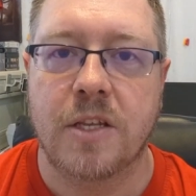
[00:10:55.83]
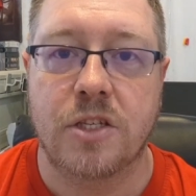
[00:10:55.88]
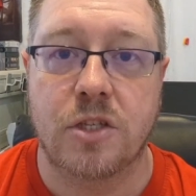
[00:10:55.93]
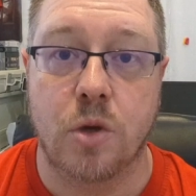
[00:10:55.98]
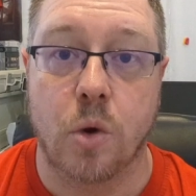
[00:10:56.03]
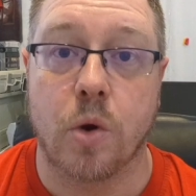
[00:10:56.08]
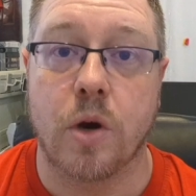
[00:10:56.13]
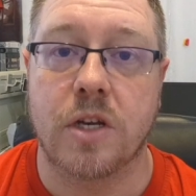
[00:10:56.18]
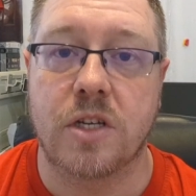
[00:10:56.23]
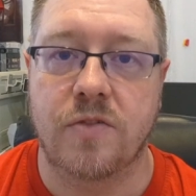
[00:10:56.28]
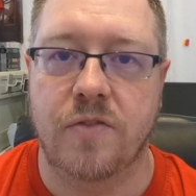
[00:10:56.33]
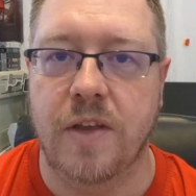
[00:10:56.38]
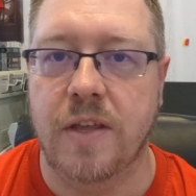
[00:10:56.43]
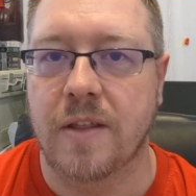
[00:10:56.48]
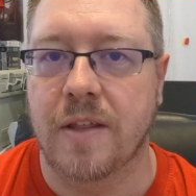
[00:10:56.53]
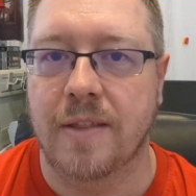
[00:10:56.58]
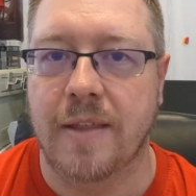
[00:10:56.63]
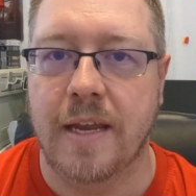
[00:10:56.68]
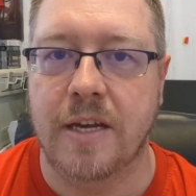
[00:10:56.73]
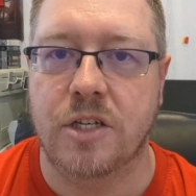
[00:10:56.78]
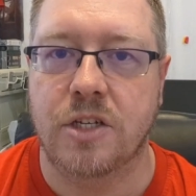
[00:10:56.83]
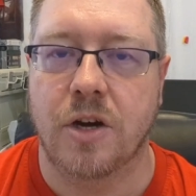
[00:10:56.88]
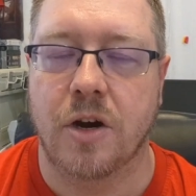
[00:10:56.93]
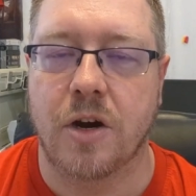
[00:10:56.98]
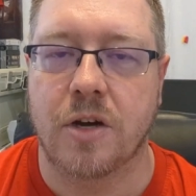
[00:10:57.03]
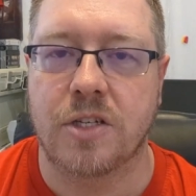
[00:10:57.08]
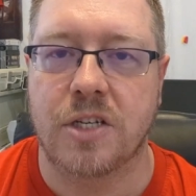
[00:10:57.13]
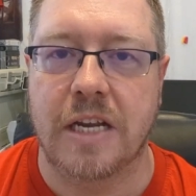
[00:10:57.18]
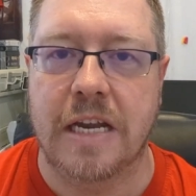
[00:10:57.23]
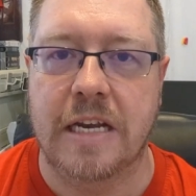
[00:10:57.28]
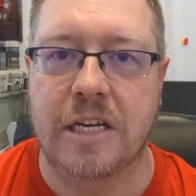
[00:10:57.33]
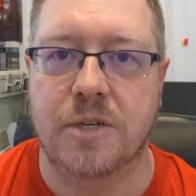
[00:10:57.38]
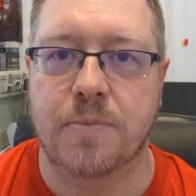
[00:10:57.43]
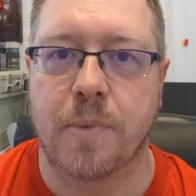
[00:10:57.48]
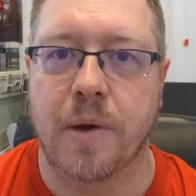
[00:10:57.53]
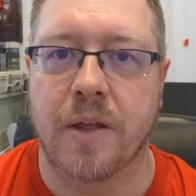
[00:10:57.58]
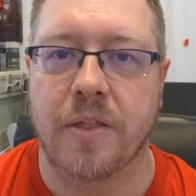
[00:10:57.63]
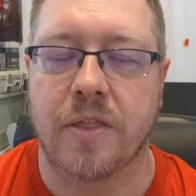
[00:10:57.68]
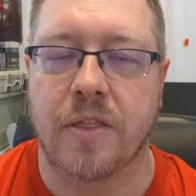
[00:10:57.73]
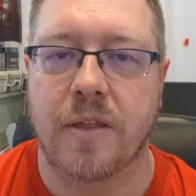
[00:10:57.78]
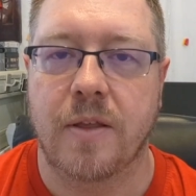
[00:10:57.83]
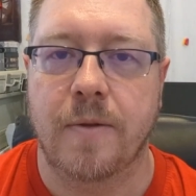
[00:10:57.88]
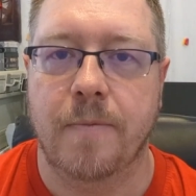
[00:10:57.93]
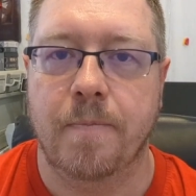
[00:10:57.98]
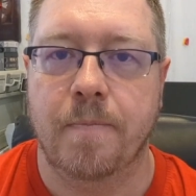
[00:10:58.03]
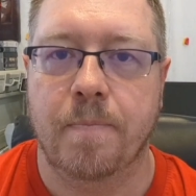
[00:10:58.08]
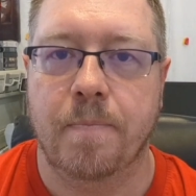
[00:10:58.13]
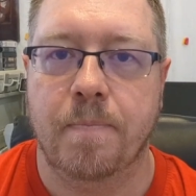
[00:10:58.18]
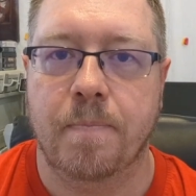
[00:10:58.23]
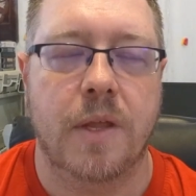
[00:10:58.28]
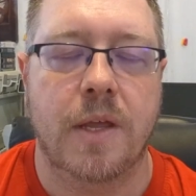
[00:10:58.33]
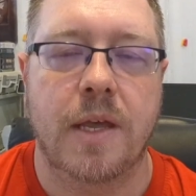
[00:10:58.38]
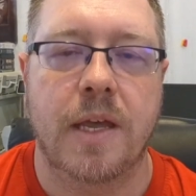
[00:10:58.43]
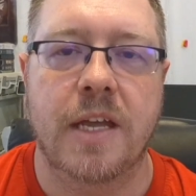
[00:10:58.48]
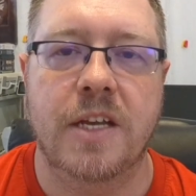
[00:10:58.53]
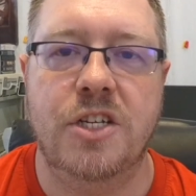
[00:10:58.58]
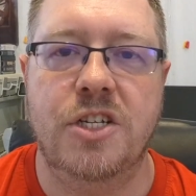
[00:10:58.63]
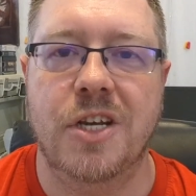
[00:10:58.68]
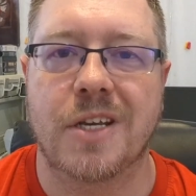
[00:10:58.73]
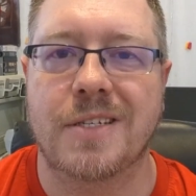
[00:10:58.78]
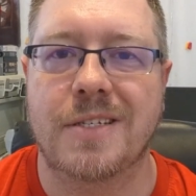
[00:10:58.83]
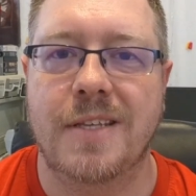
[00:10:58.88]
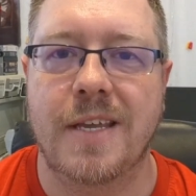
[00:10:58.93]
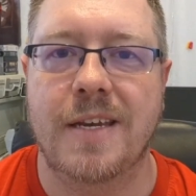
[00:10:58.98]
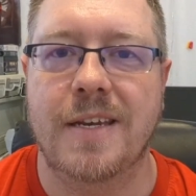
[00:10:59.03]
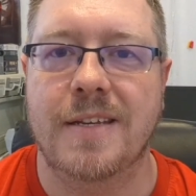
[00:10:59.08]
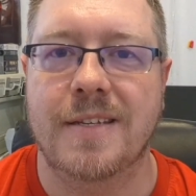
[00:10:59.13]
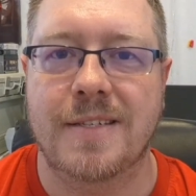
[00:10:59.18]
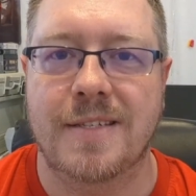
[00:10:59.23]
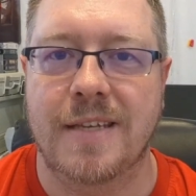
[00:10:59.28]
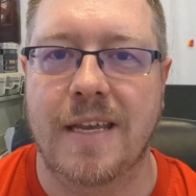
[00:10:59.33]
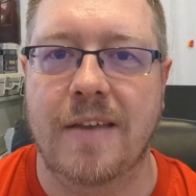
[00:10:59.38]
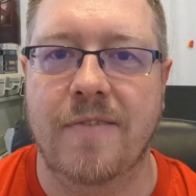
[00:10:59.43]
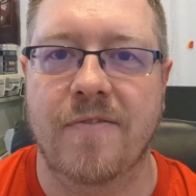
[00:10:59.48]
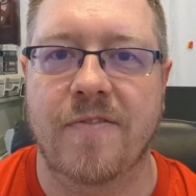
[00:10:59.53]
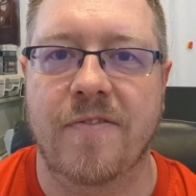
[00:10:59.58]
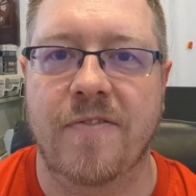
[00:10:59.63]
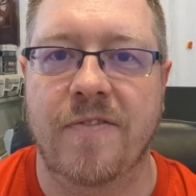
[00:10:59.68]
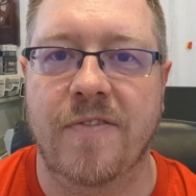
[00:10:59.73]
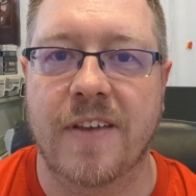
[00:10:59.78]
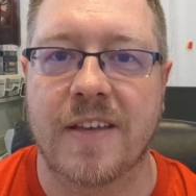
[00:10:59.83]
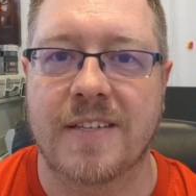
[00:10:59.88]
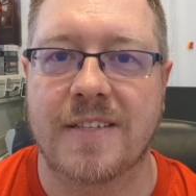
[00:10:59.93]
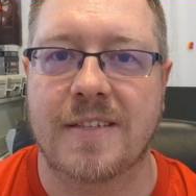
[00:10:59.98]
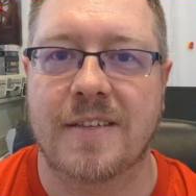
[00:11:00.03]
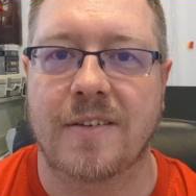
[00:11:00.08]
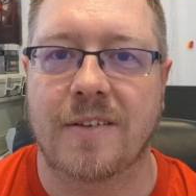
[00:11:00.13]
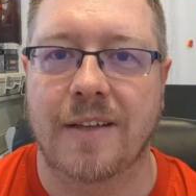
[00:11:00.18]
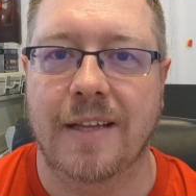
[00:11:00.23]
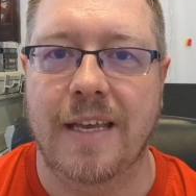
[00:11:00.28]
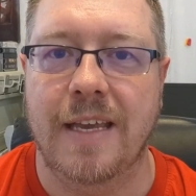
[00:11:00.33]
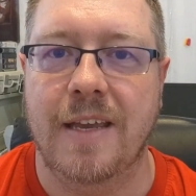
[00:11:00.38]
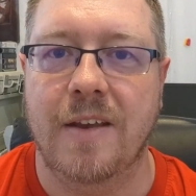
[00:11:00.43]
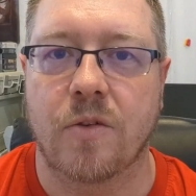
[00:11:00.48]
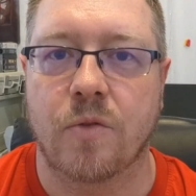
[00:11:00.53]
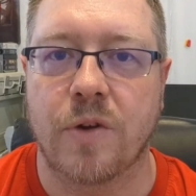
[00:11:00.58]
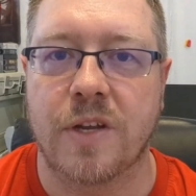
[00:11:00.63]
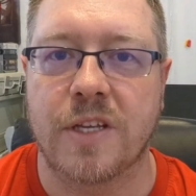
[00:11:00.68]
storage fee that they charge each month. It just didn't seem fiscally